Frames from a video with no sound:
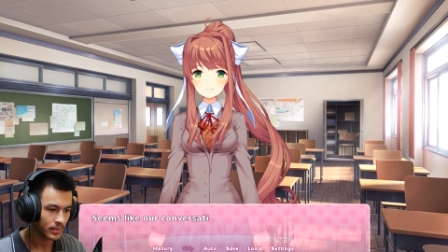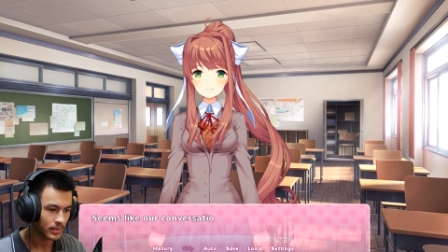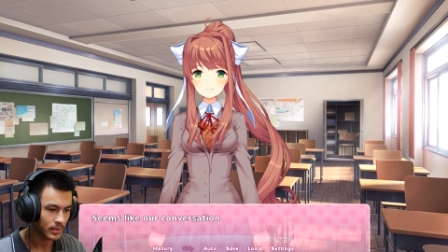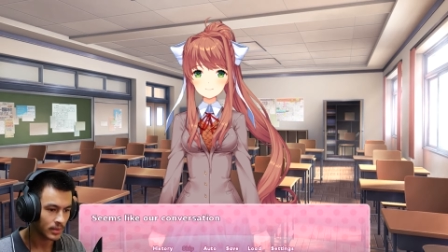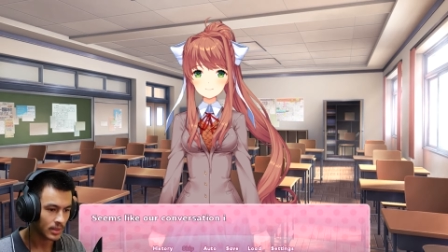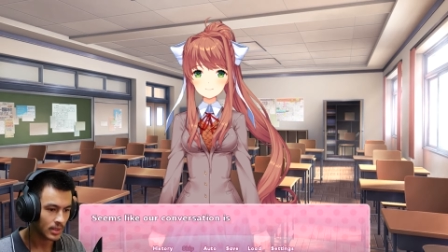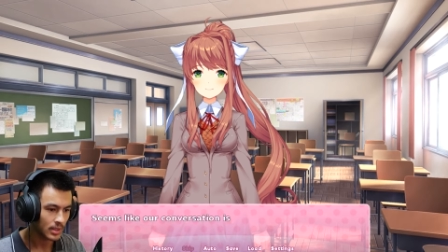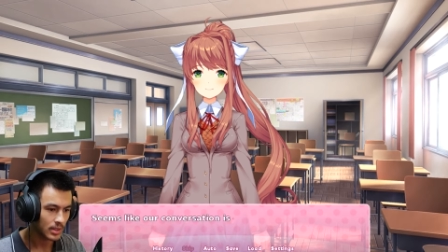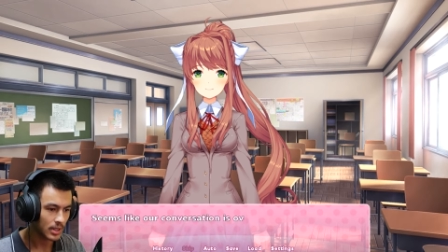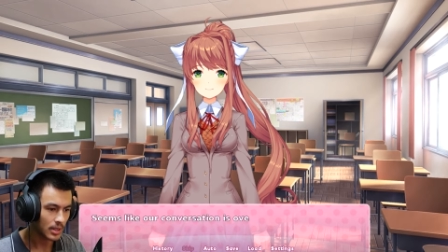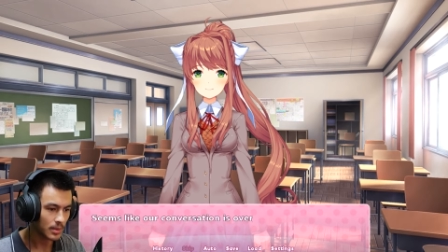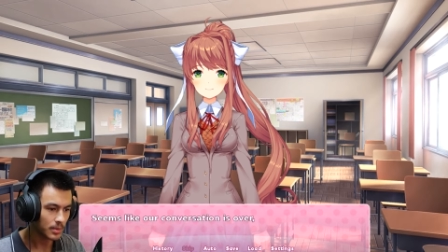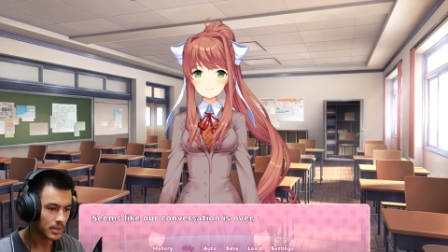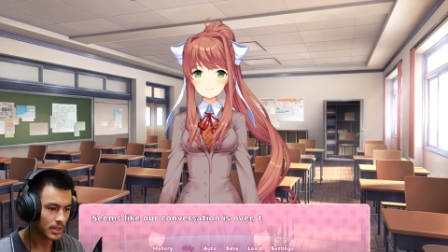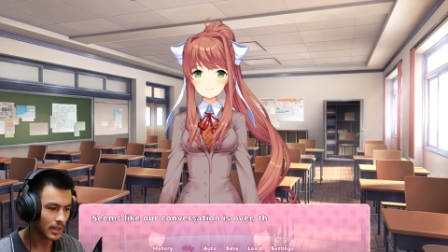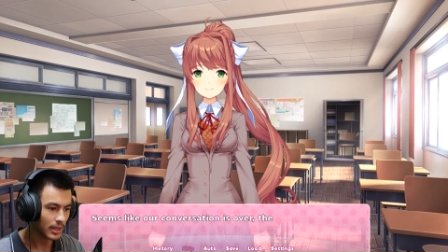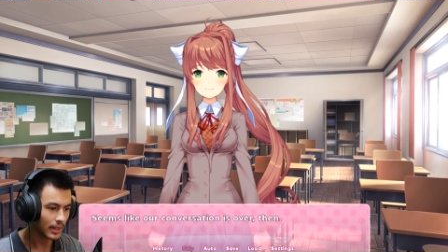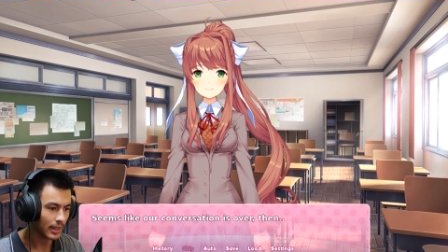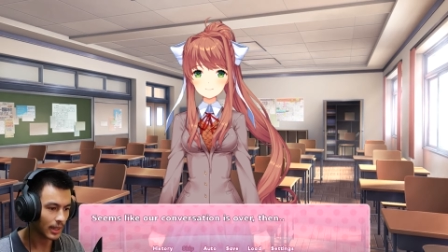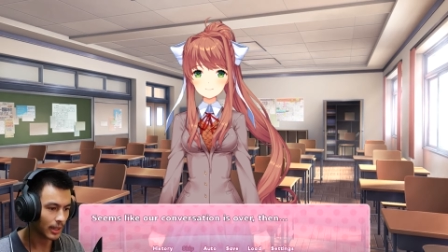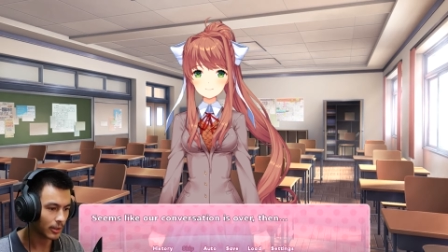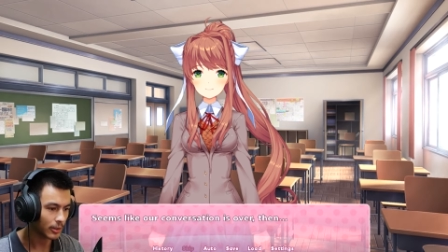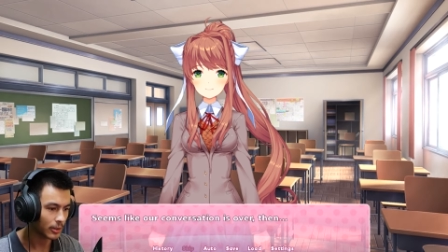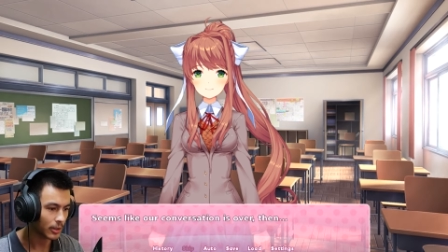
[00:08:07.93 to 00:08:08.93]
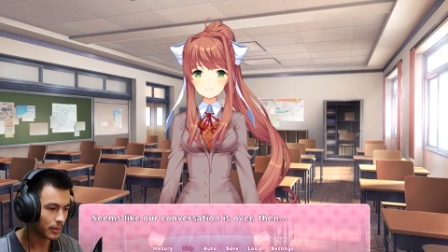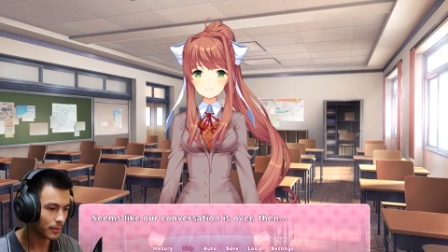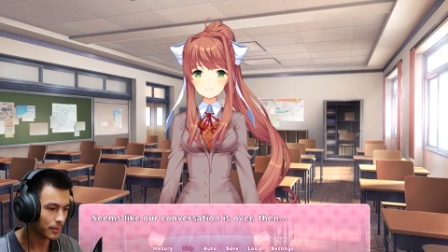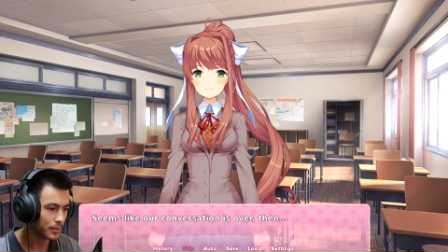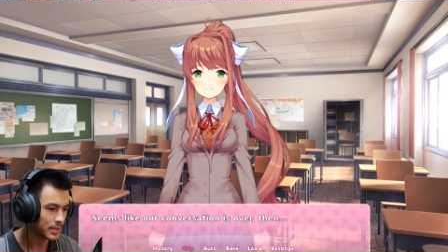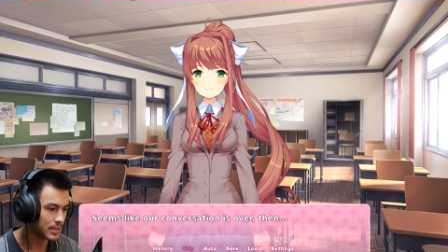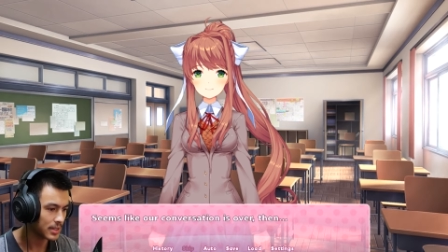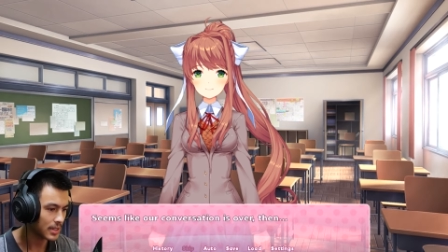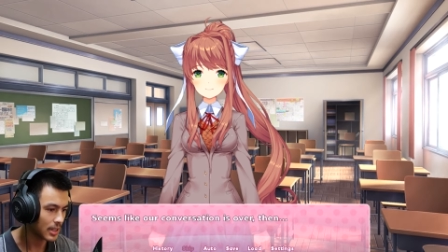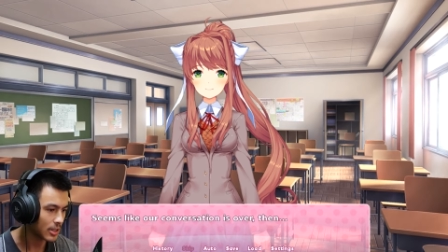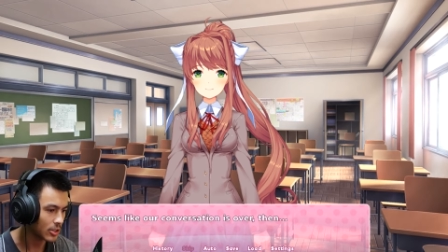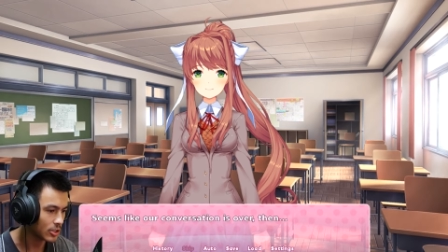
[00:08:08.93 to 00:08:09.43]
Seems like our
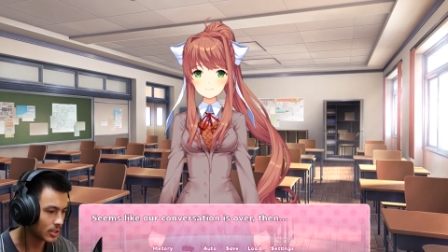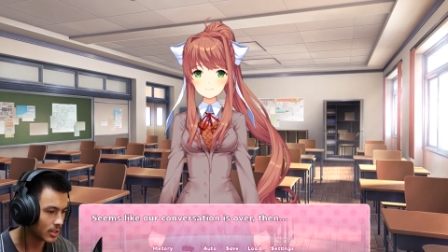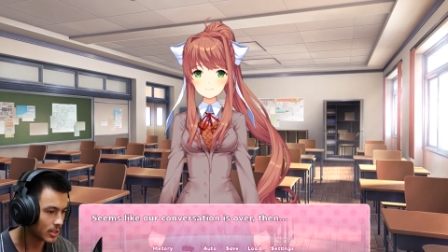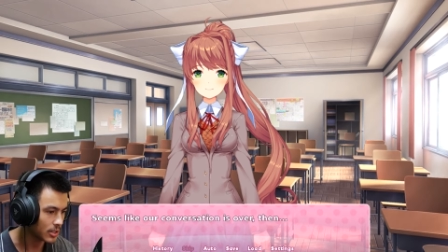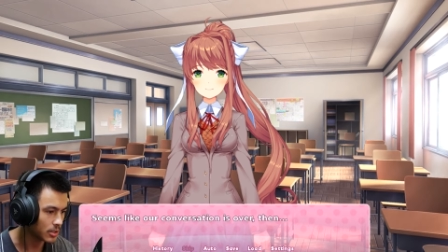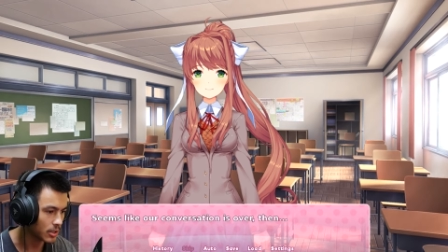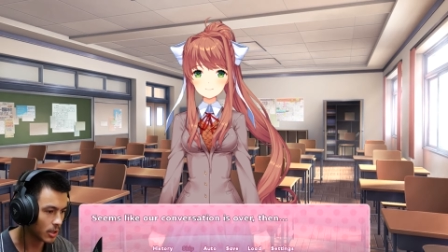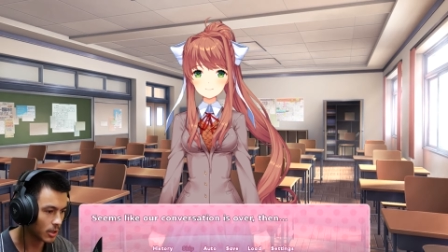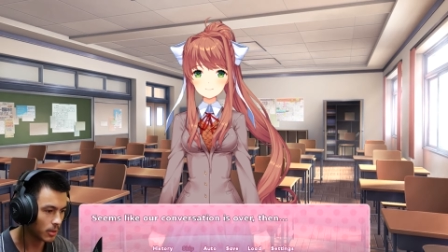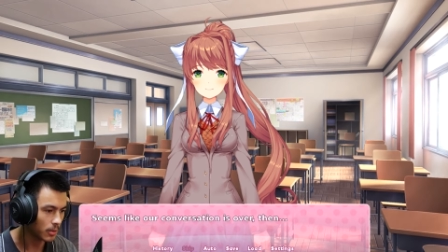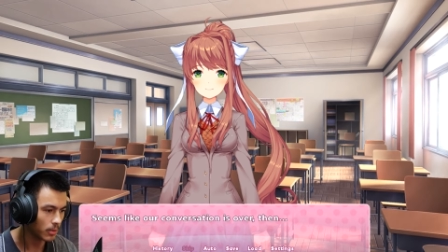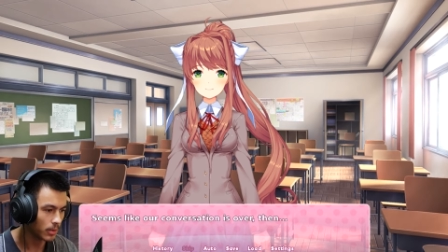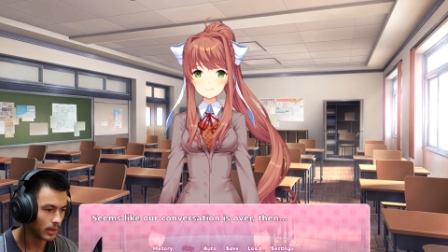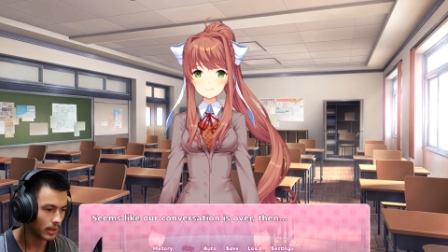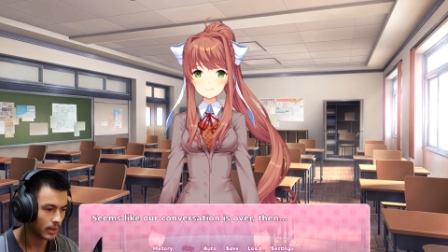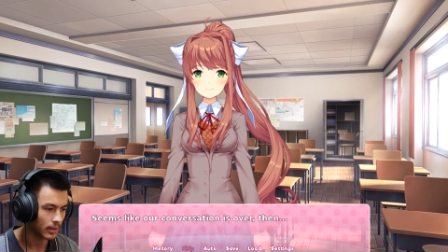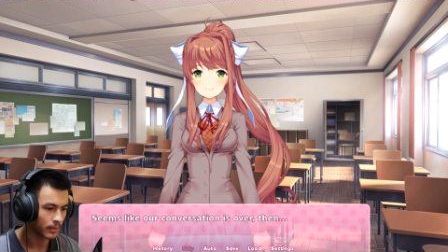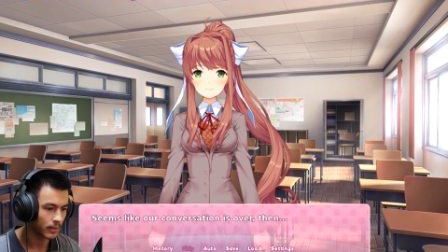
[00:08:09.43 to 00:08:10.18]
conversation is over,